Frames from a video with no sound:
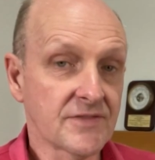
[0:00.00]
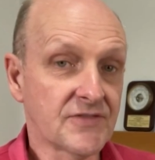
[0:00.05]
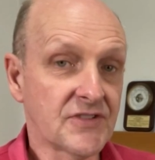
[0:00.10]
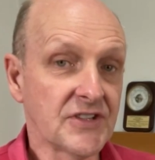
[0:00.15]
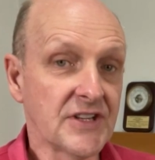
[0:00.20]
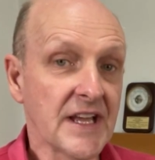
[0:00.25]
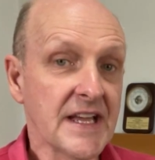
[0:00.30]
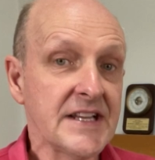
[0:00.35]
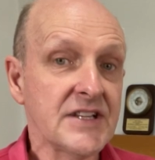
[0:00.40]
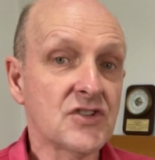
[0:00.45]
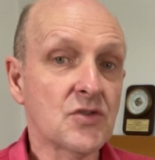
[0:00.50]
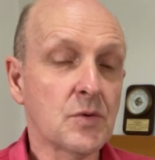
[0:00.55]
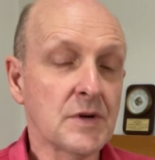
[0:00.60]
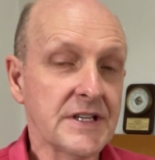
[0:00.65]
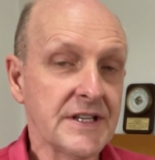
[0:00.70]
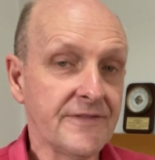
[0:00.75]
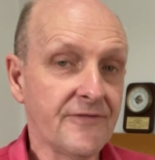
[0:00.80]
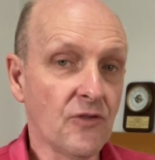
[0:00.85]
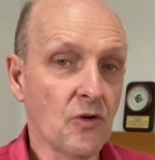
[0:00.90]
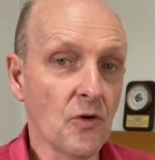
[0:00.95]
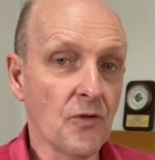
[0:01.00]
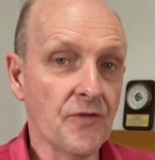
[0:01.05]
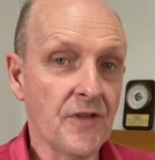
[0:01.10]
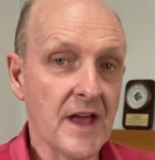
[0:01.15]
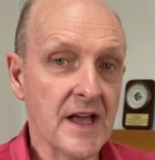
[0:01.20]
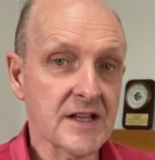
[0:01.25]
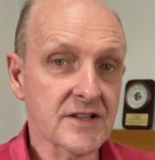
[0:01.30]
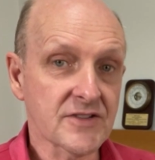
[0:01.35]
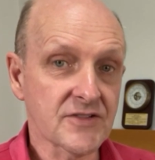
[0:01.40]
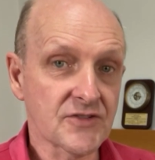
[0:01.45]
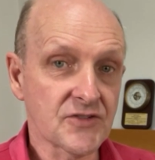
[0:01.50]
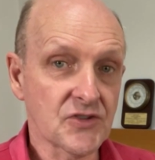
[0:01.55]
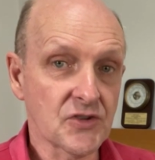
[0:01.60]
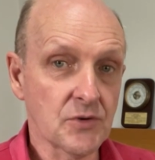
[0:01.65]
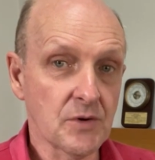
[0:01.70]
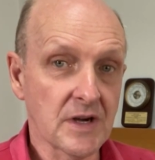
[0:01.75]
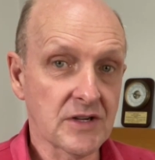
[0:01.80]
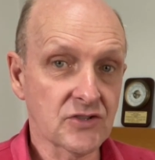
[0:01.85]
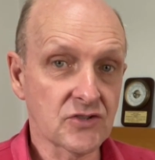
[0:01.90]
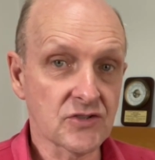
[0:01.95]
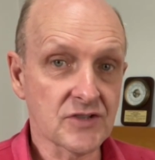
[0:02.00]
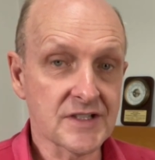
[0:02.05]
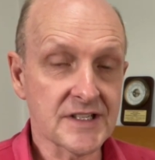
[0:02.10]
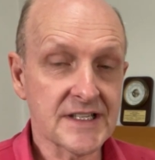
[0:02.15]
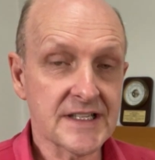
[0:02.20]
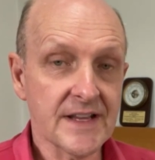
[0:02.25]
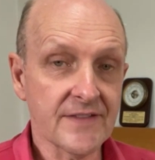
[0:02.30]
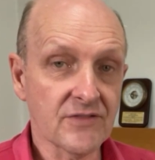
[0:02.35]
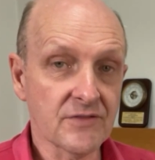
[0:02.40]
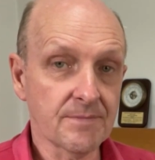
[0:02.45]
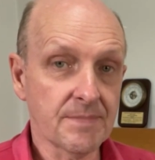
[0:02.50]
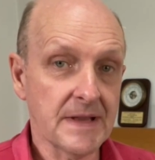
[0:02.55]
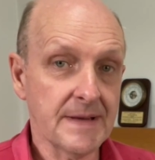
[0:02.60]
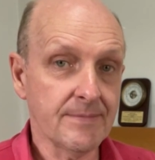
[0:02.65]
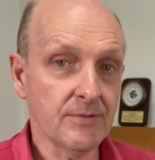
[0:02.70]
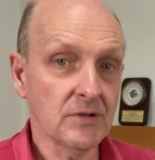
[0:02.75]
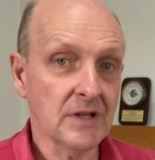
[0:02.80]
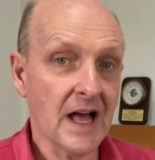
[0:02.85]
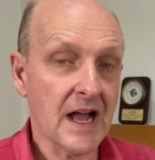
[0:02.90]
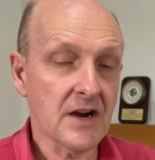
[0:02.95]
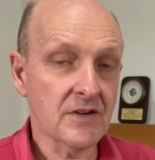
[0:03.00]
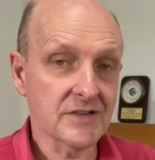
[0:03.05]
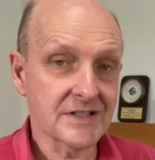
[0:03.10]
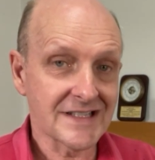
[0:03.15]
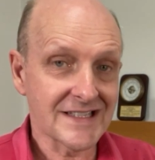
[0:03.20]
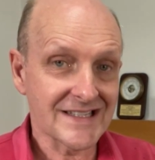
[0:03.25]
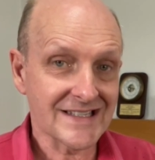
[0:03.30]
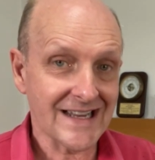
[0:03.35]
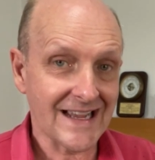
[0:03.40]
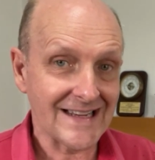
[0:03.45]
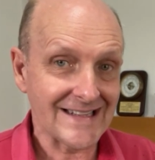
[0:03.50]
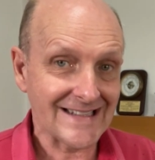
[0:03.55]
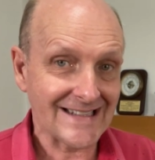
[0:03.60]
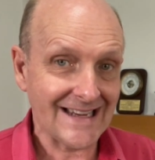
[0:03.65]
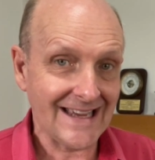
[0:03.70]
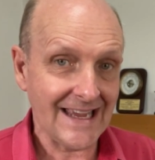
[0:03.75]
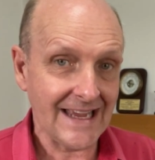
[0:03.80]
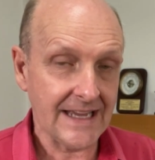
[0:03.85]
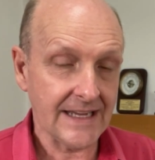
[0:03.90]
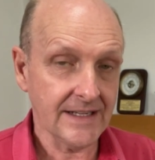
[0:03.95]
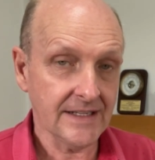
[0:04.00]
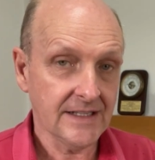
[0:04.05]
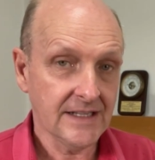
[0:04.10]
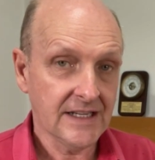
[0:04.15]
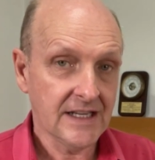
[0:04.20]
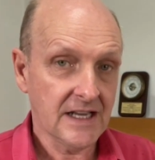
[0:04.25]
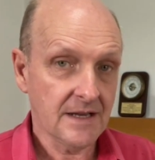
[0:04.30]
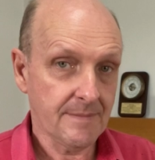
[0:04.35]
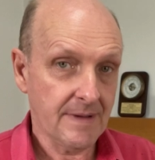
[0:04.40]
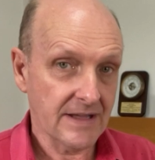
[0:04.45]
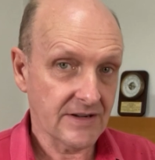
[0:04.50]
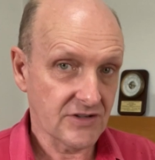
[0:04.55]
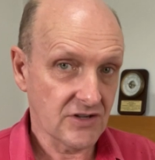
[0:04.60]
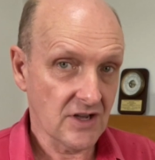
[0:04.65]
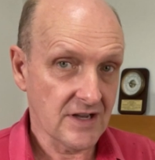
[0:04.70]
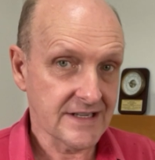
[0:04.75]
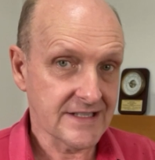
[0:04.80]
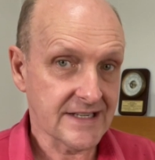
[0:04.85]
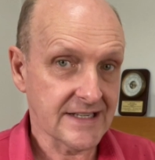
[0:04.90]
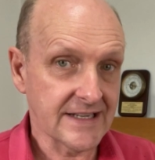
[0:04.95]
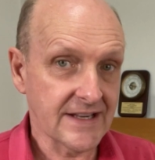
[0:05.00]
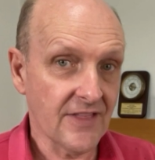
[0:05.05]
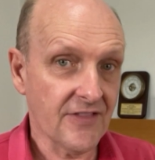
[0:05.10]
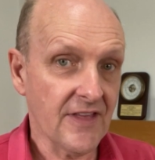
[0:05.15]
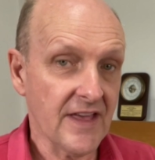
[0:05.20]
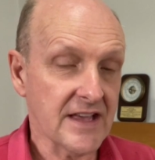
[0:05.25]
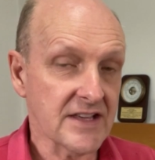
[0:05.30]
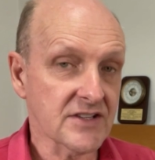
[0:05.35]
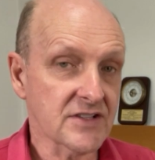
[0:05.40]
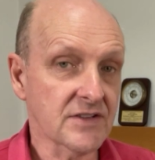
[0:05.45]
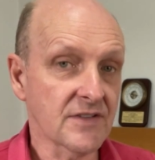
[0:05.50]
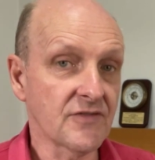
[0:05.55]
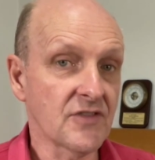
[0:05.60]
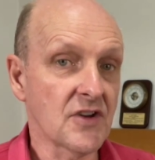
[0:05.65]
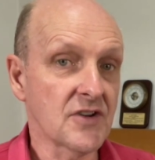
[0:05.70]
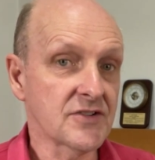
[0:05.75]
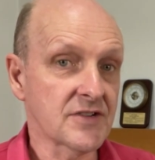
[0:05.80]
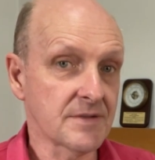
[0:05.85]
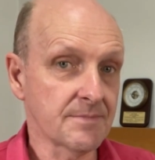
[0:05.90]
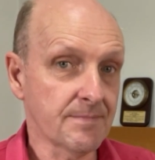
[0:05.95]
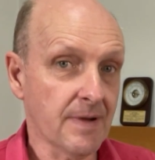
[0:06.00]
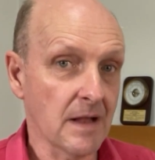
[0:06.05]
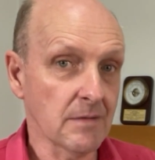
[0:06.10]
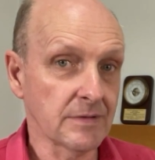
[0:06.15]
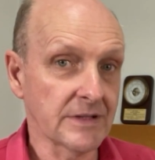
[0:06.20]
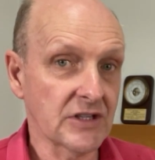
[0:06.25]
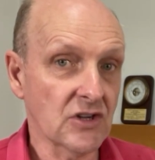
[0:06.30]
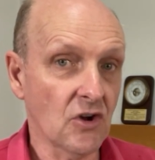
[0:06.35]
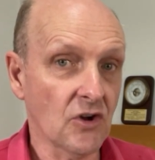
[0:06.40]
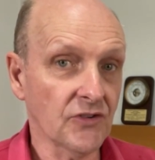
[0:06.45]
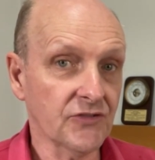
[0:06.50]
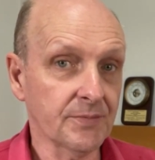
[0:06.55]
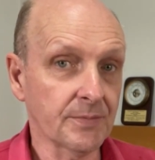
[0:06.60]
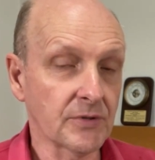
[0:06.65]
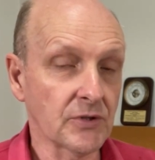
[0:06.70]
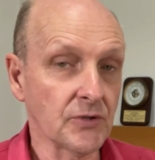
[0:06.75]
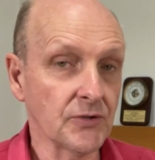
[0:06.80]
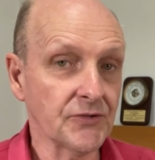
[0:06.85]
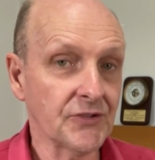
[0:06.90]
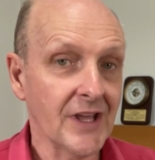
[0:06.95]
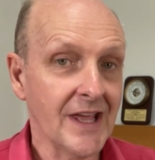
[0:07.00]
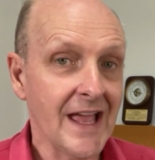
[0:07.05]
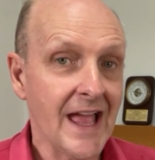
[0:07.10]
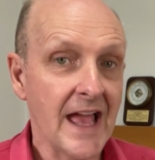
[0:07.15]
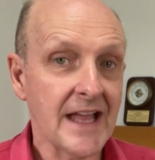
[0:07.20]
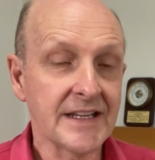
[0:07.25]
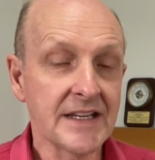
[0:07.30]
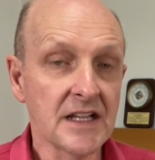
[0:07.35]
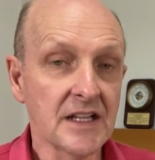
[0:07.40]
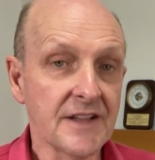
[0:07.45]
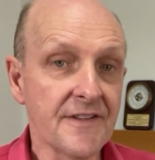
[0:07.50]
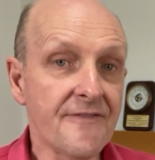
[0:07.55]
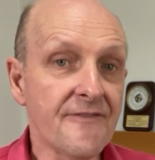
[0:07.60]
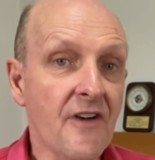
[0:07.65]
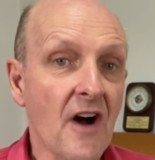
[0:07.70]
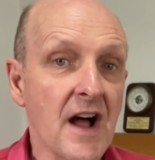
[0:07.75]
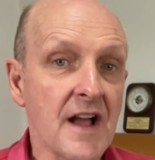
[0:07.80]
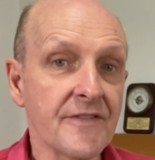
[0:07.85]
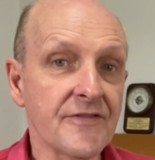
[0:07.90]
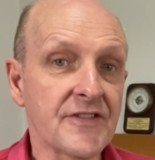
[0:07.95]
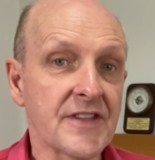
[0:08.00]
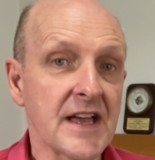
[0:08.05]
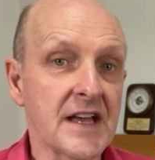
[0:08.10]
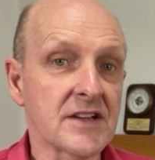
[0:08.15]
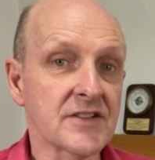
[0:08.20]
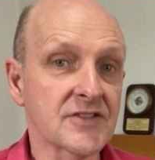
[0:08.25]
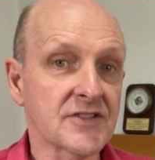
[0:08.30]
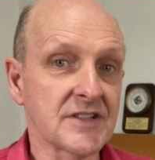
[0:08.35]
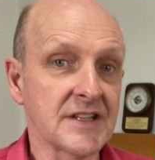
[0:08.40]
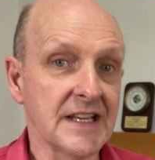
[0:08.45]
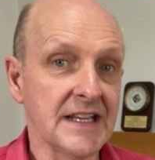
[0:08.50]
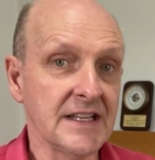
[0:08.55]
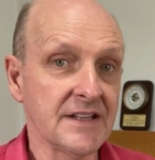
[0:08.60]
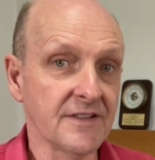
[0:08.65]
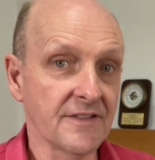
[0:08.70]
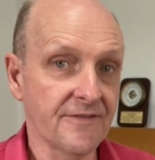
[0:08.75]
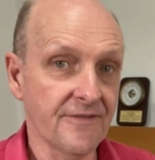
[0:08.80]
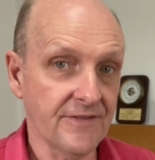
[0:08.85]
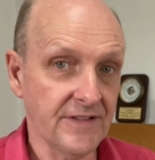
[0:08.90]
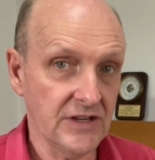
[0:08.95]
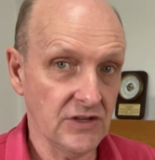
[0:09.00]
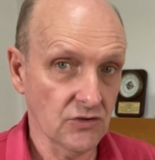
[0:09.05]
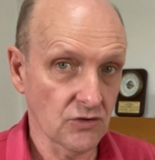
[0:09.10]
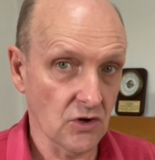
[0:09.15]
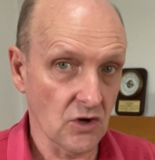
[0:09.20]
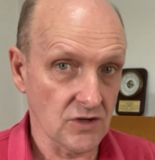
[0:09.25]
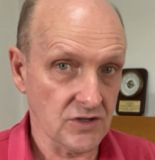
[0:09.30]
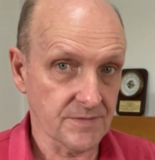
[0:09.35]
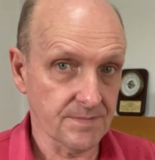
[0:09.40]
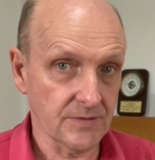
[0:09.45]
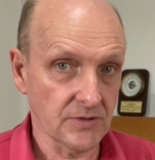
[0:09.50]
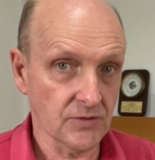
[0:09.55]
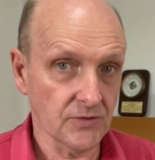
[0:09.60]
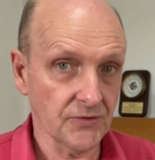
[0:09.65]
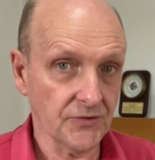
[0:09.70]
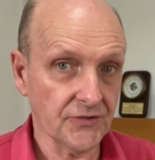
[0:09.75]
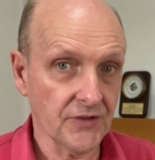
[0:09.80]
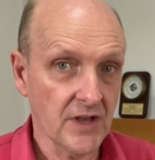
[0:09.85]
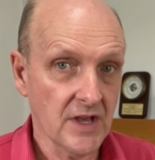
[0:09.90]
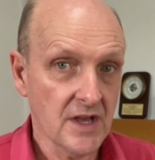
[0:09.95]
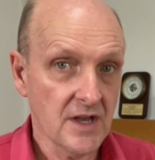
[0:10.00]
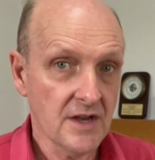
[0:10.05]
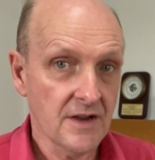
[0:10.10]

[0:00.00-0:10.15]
of today, twenty-four thousand two hundred seven people are in state care, about nineteen thousand of those in public hospitals and nearly five thousand in field hospitals.